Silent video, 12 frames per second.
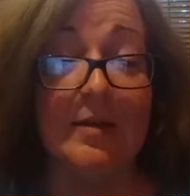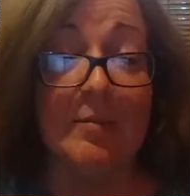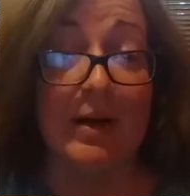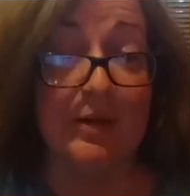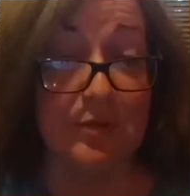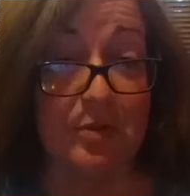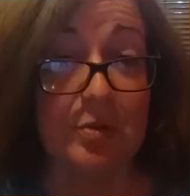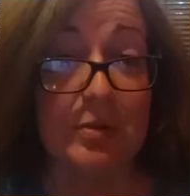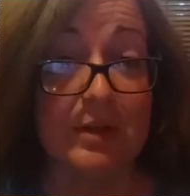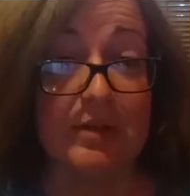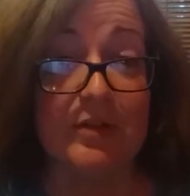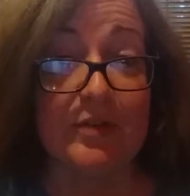my
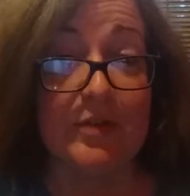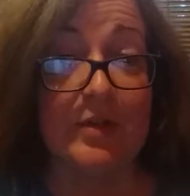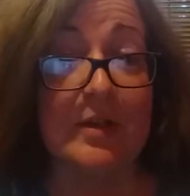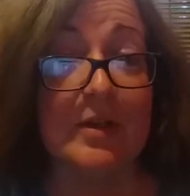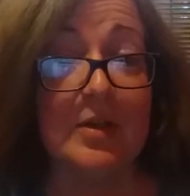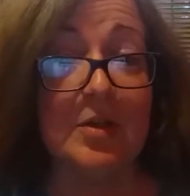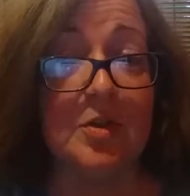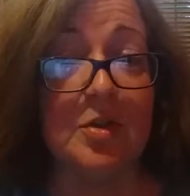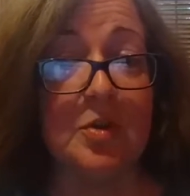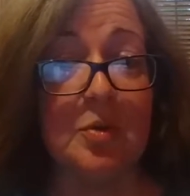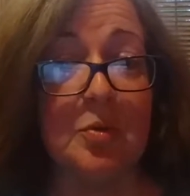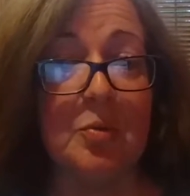students
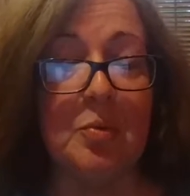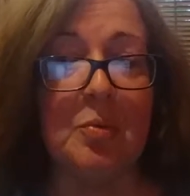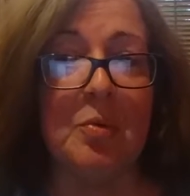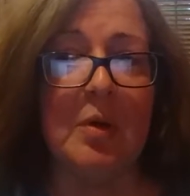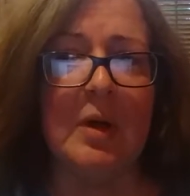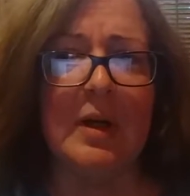to